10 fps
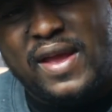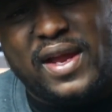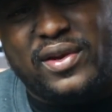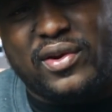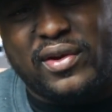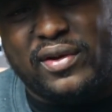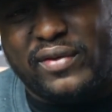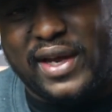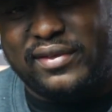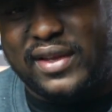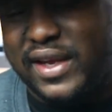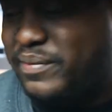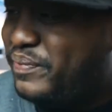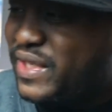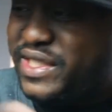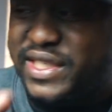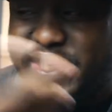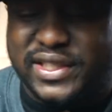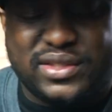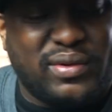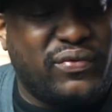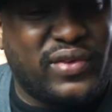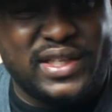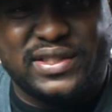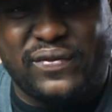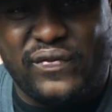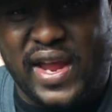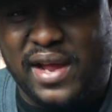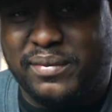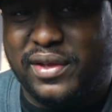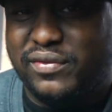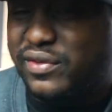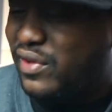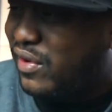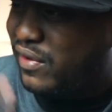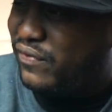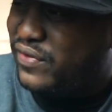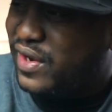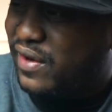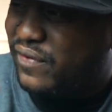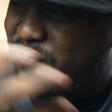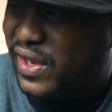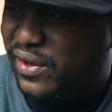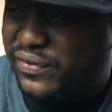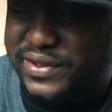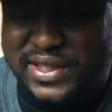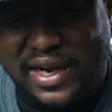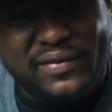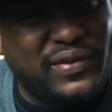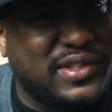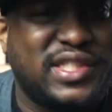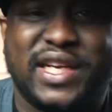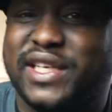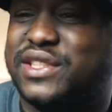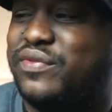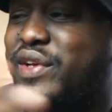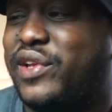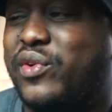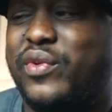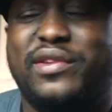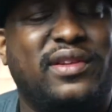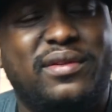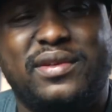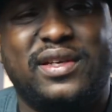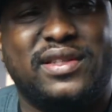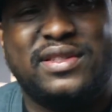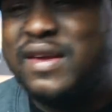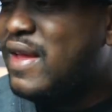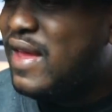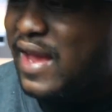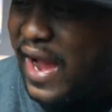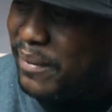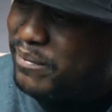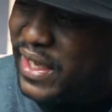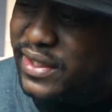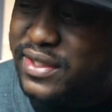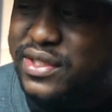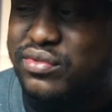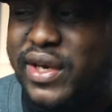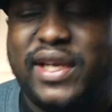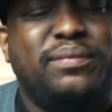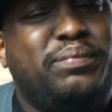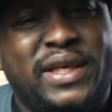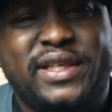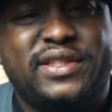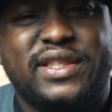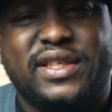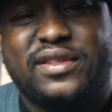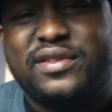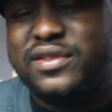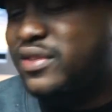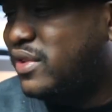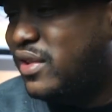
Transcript: and doing the right thing. Share this with friends and family. If you know a young fellow photographer, share this video with them, because I make this rated PG. You